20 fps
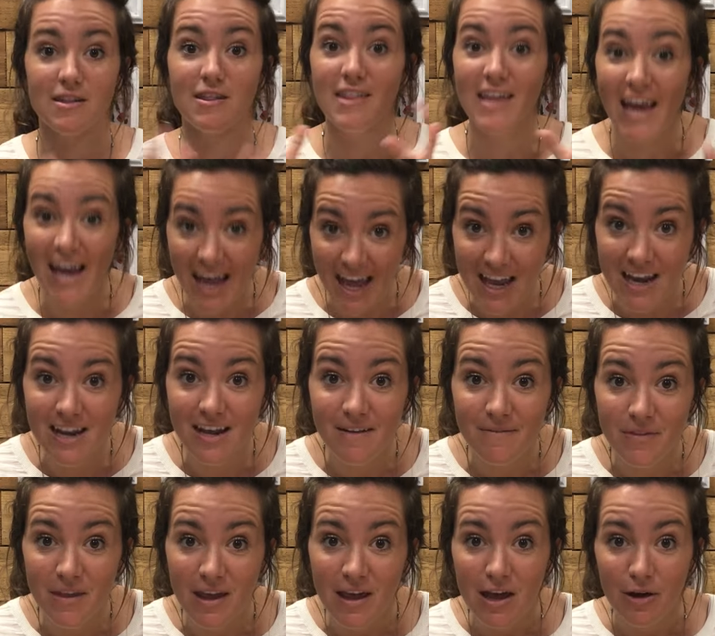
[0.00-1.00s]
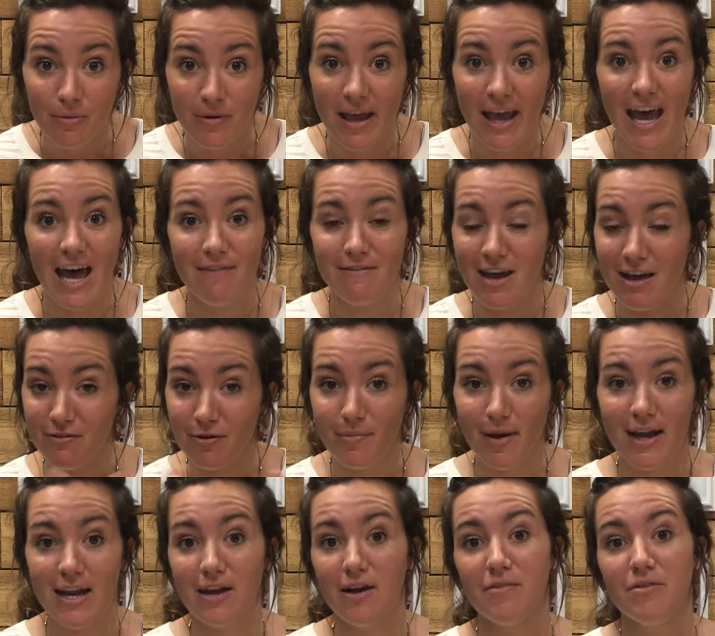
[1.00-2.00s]
Then we have
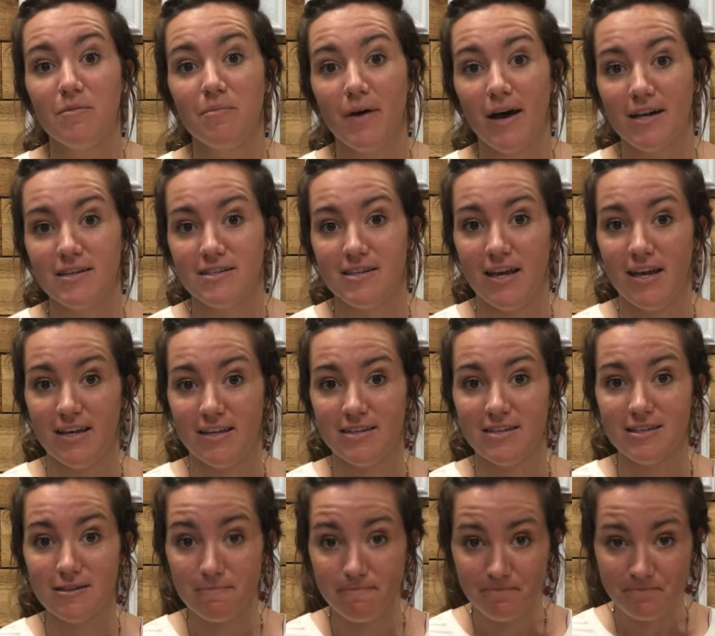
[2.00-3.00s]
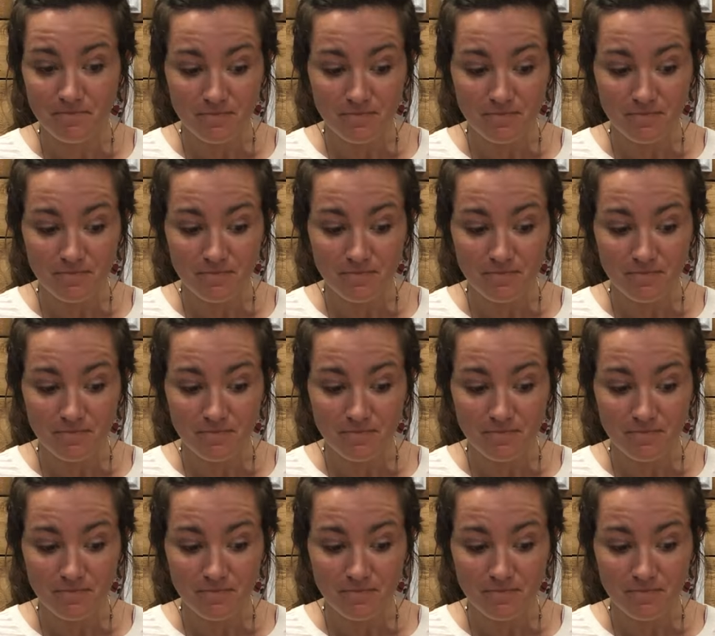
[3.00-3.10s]
everybody on the buses